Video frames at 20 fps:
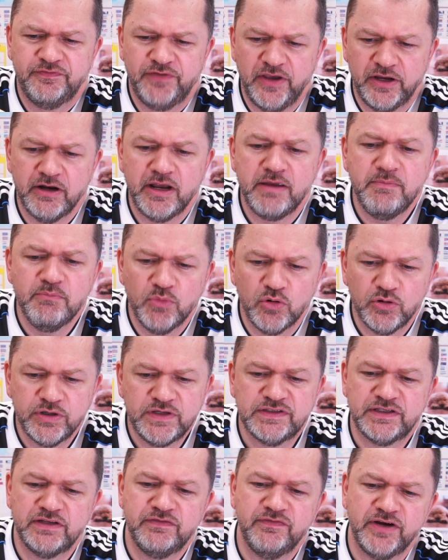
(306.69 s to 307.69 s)
very
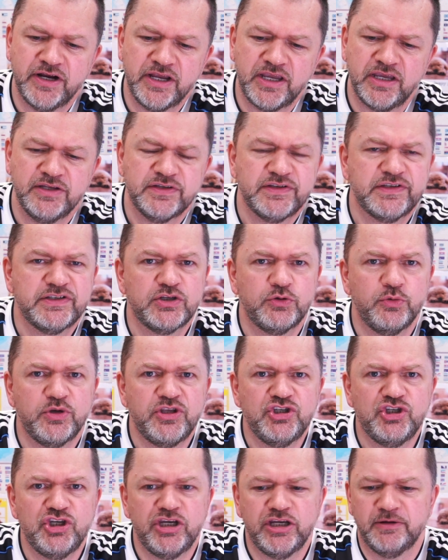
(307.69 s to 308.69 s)
moist and very kind of
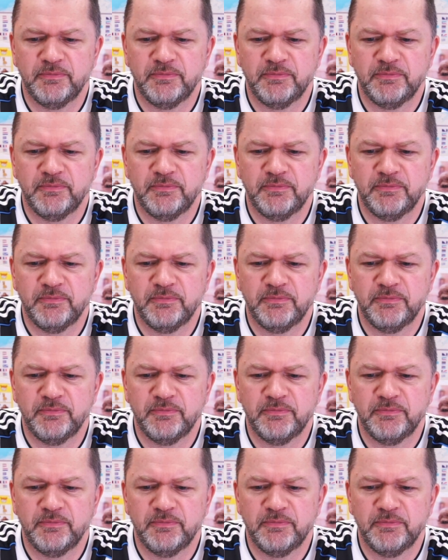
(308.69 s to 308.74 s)
squidgy,